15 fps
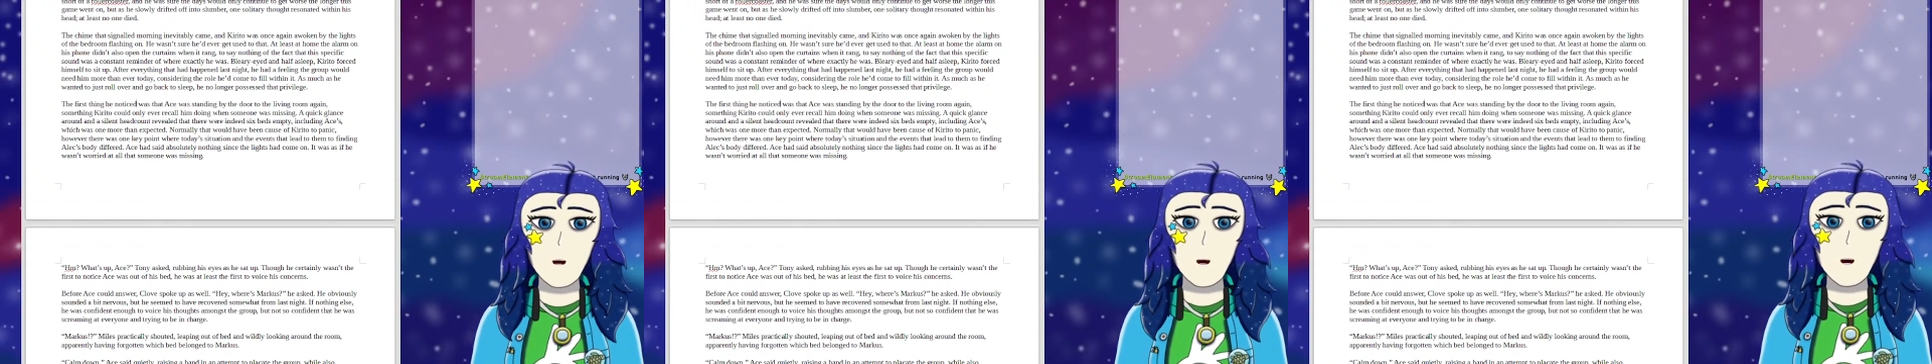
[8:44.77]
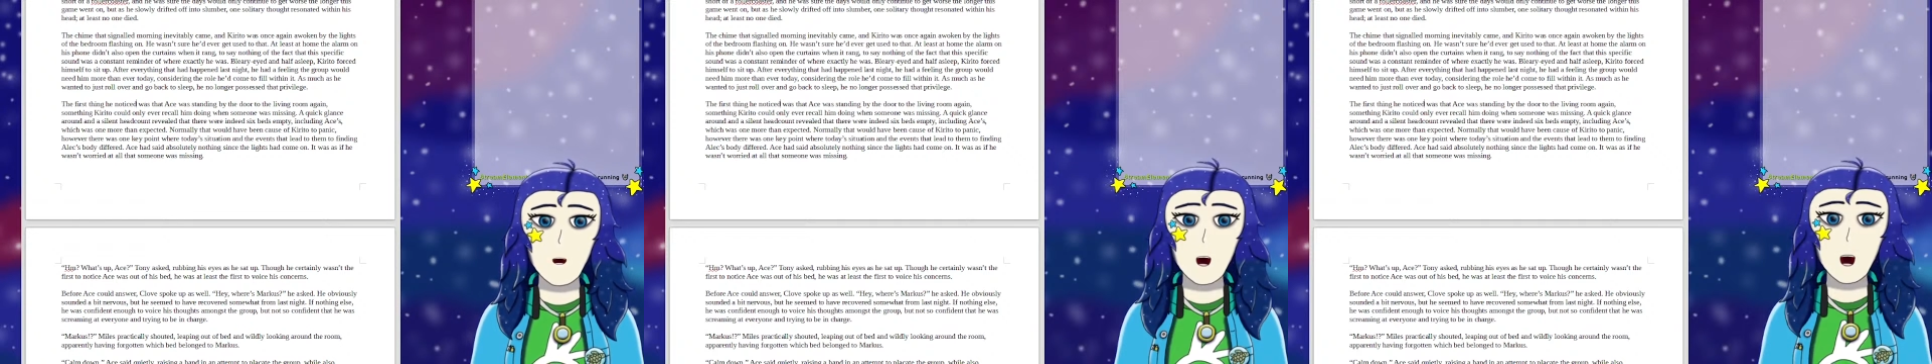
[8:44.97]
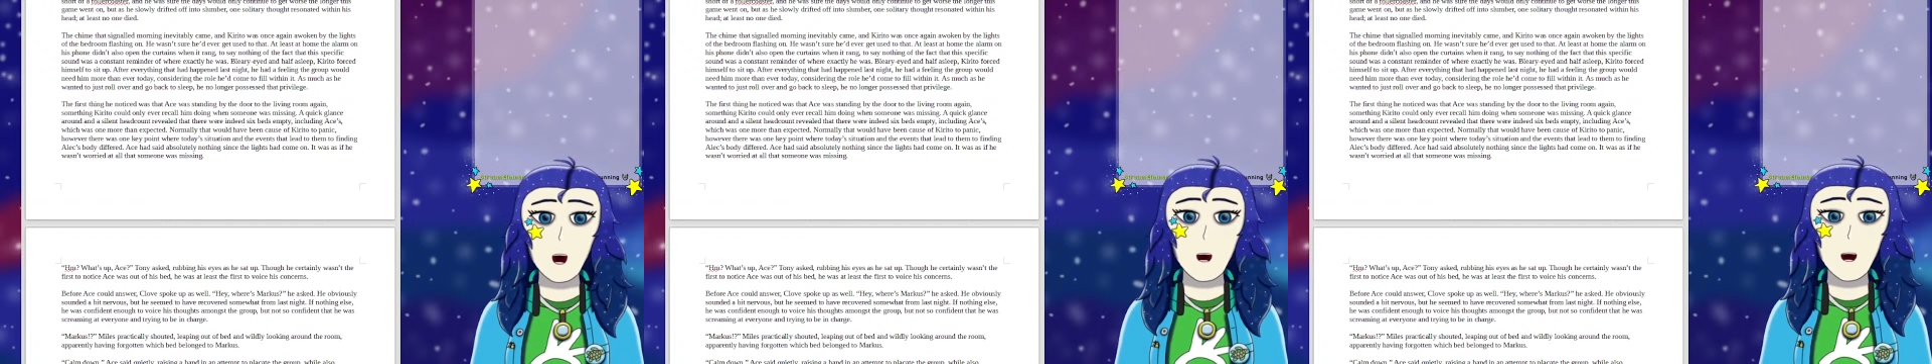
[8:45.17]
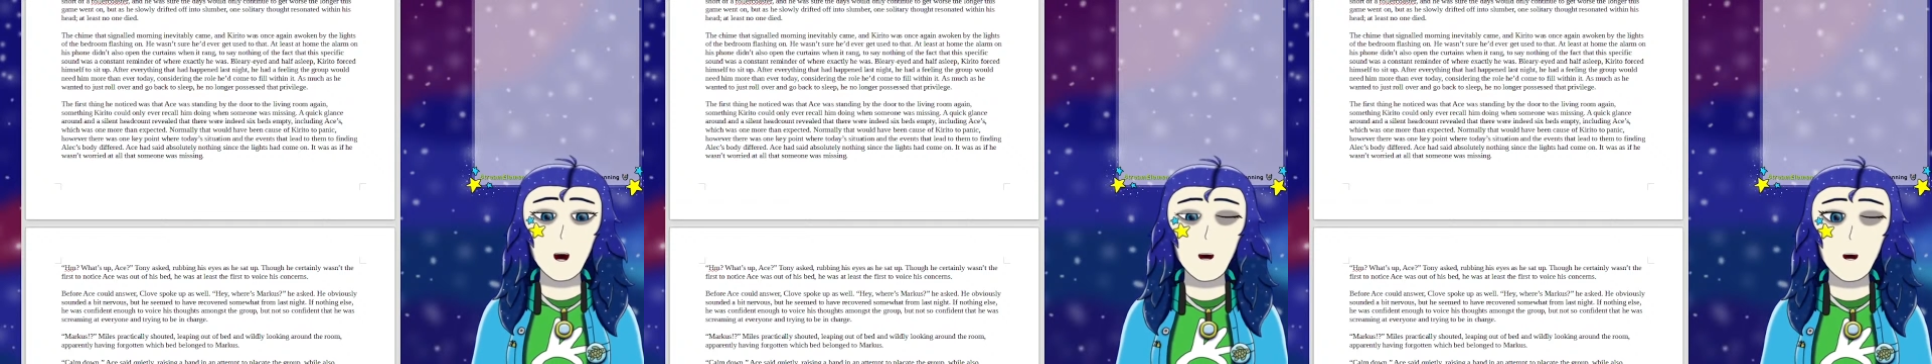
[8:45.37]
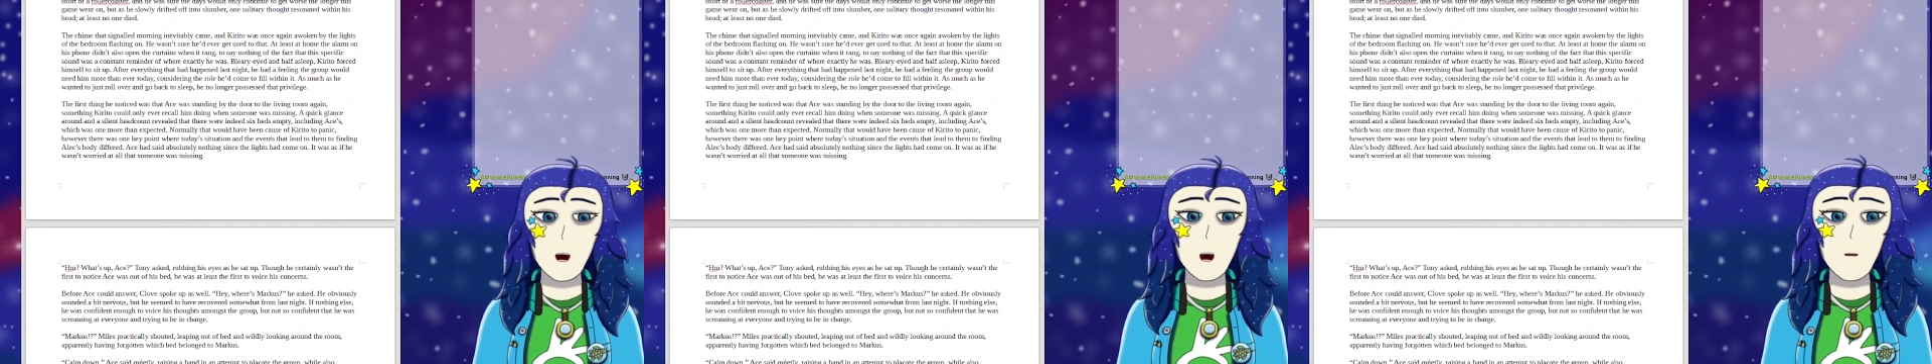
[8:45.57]
It does
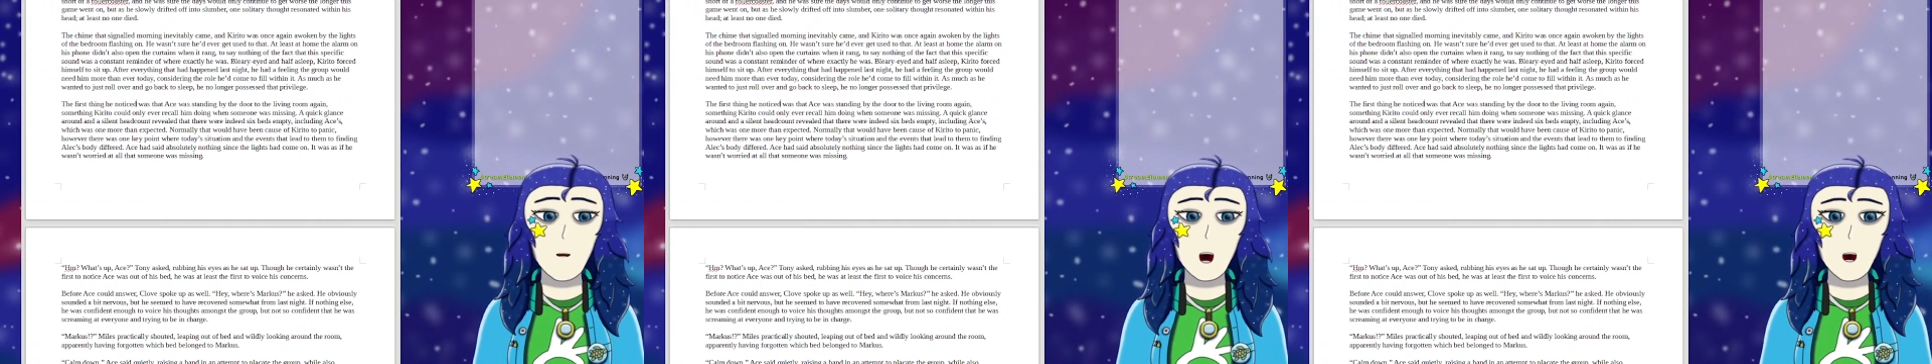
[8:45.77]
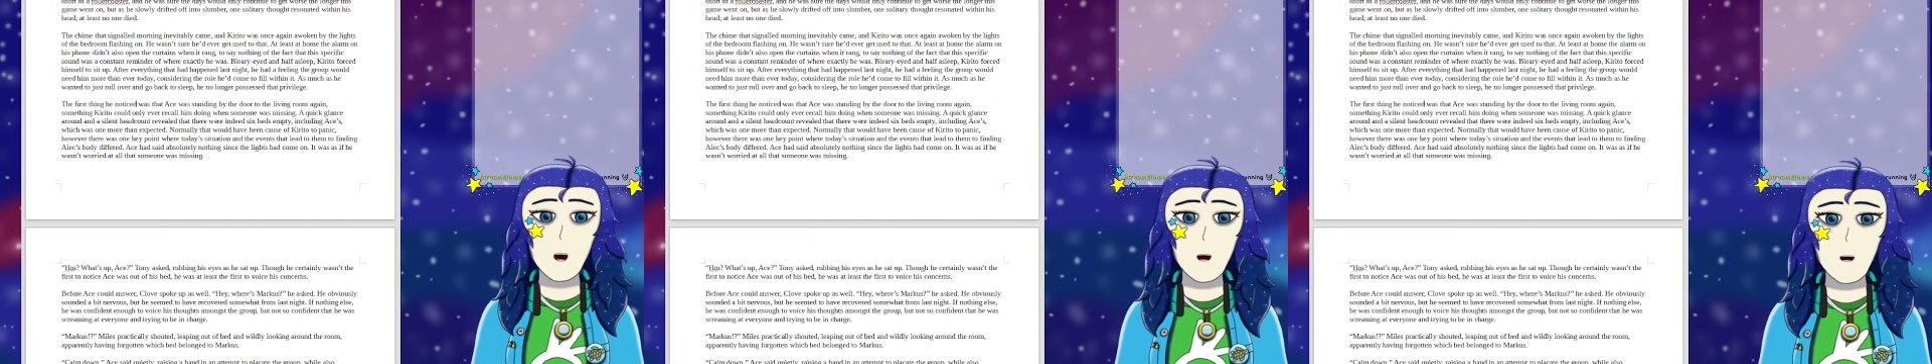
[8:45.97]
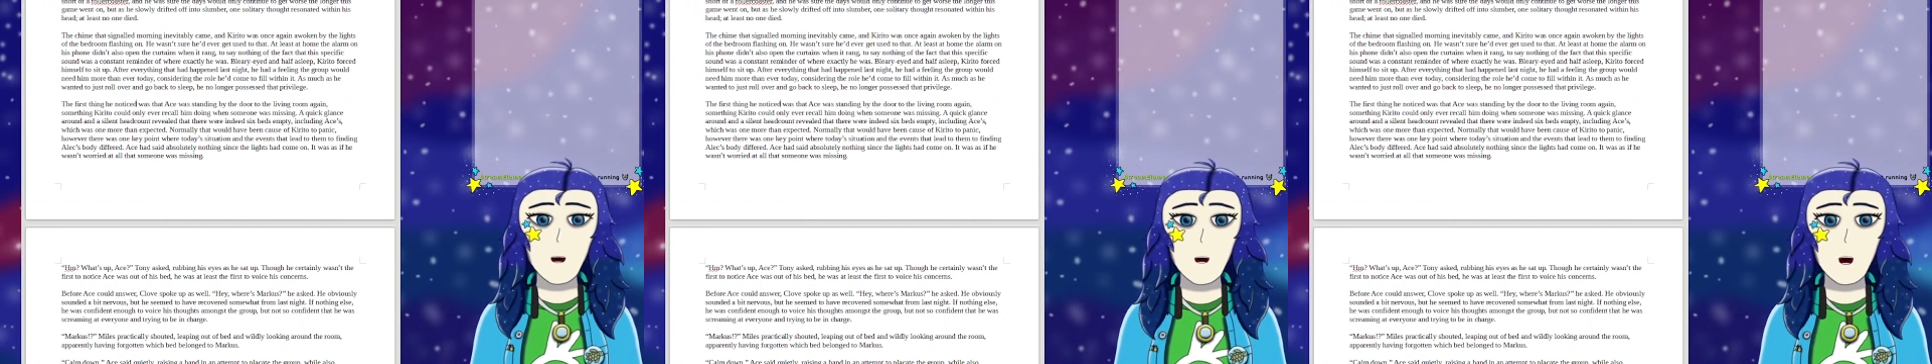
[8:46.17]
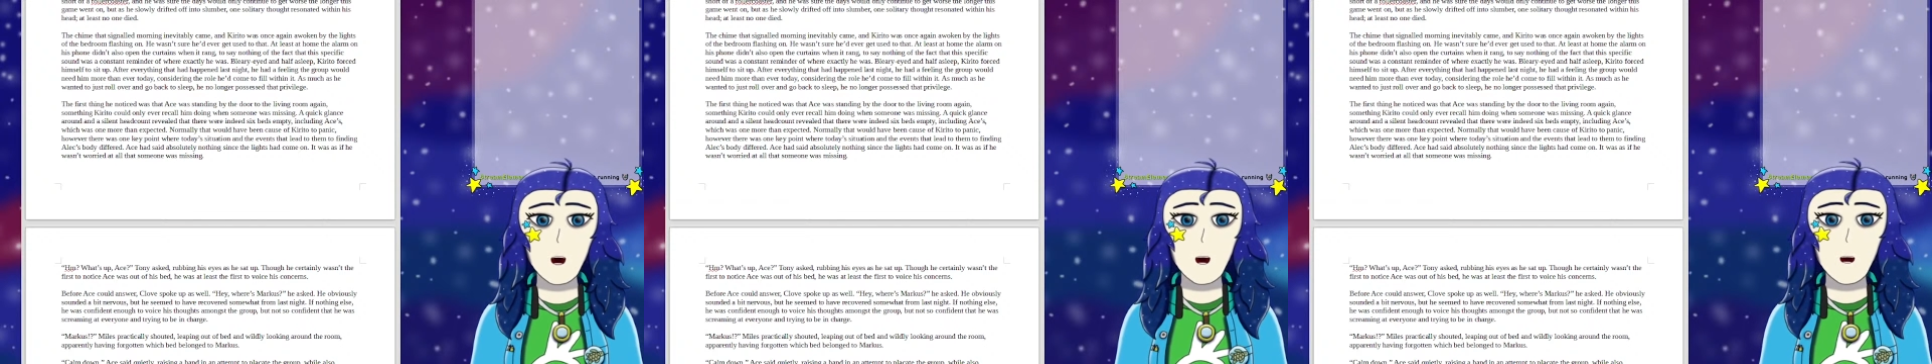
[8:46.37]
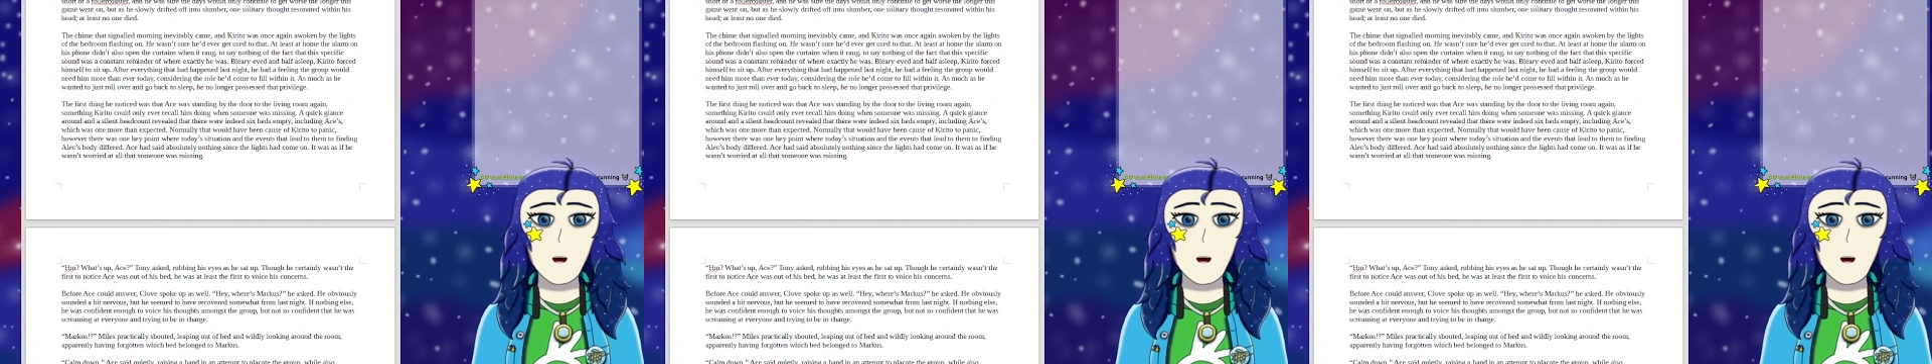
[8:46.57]
eventually lead to the